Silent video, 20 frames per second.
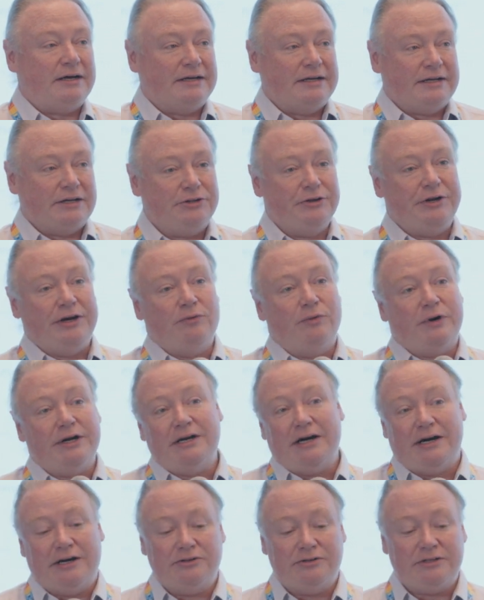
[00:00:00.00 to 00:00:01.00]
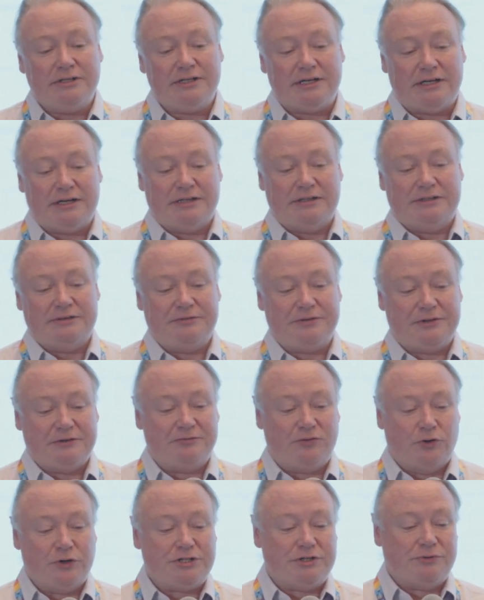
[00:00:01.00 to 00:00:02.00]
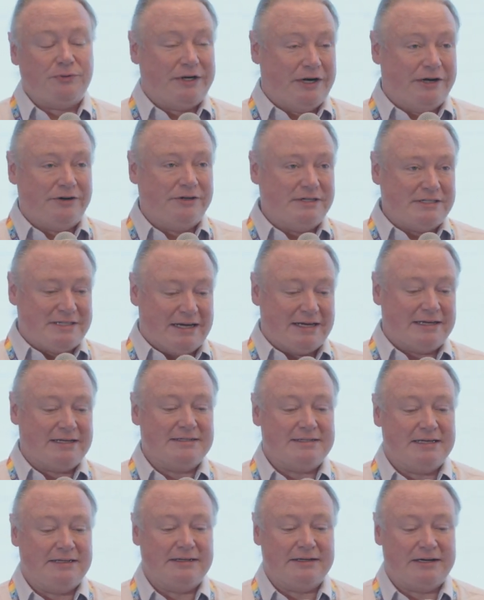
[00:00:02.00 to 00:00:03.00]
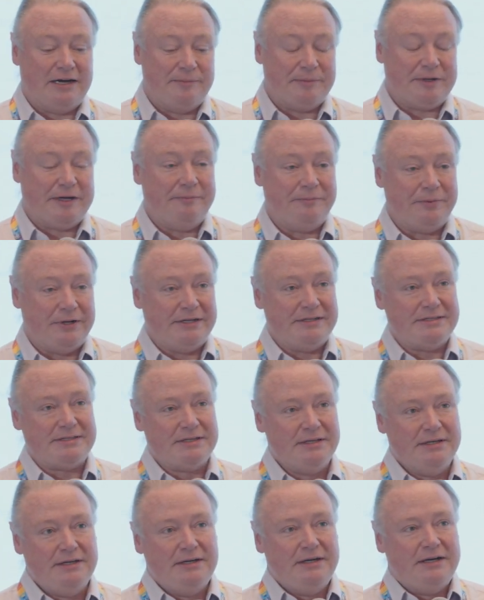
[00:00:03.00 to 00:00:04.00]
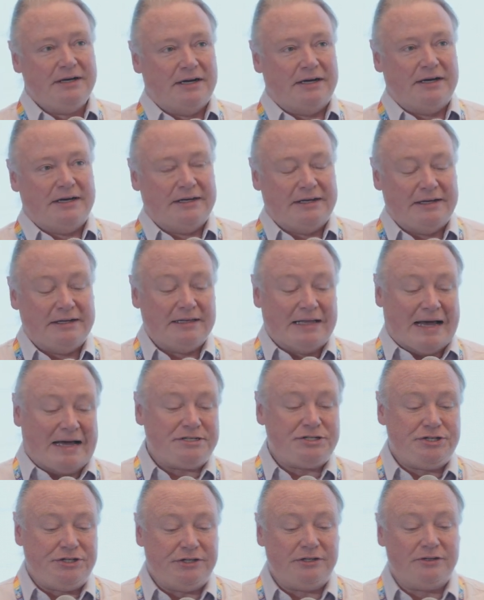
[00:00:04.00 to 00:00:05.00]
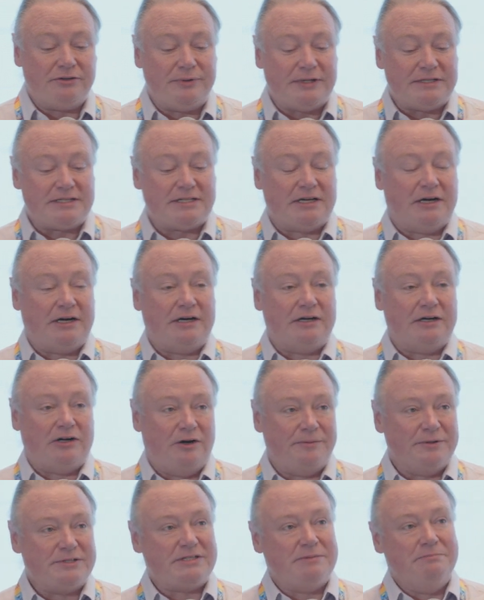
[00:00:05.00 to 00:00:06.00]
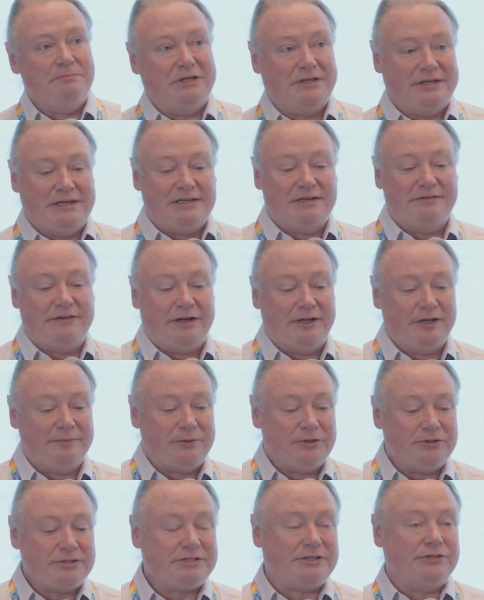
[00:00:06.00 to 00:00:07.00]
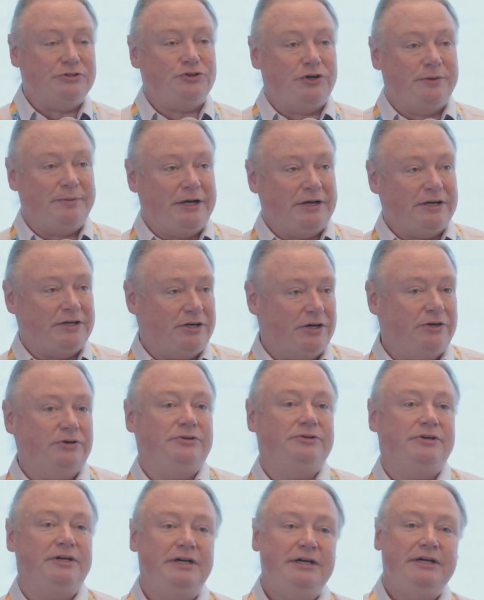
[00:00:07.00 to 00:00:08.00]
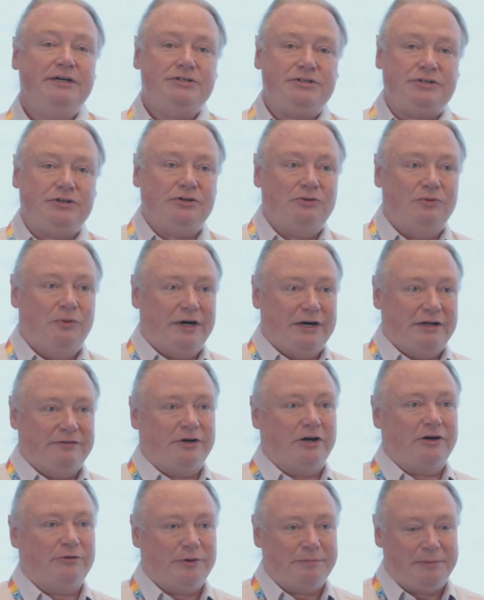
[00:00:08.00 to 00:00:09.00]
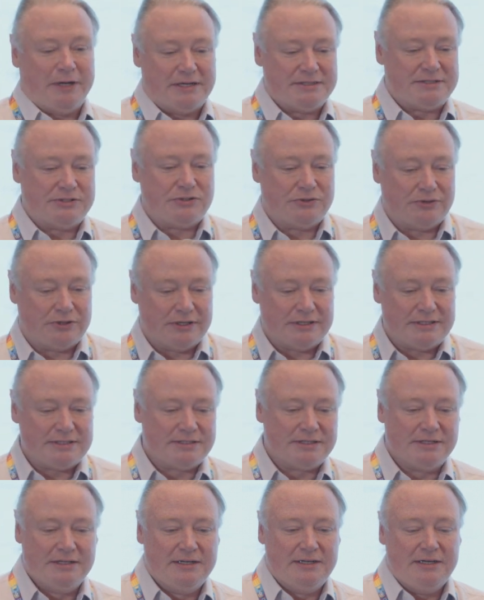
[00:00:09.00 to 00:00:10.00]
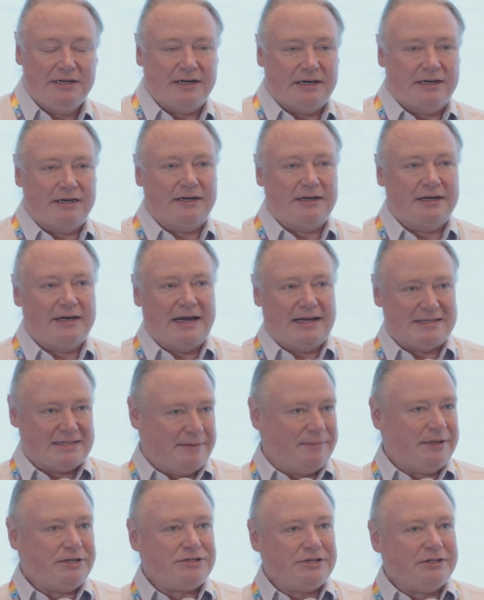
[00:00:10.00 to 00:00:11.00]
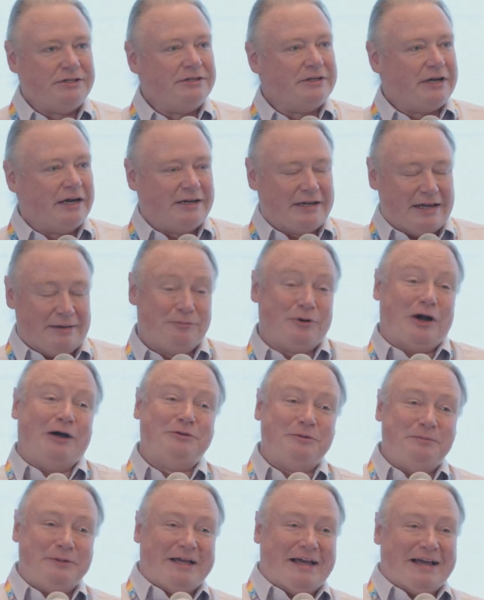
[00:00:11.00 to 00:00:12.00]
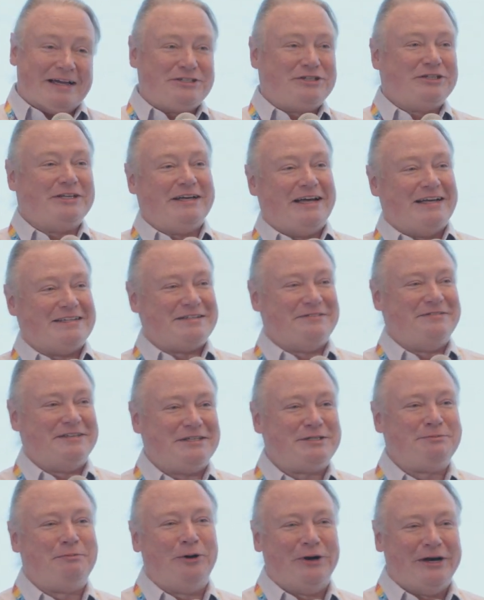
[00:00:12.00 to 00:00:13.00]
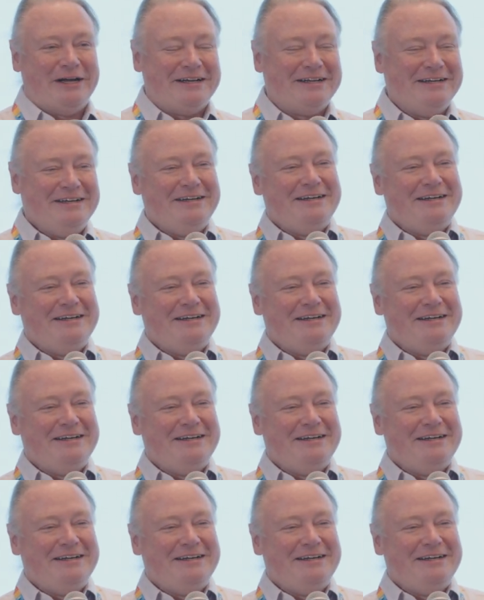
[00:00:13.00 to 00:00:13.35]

including 100 of the Fortune 100 tech and telecom companies. Last year, we saw almost 1 million developers contributing code to one of our repositories. As I mentioned, and probably actually as of this point,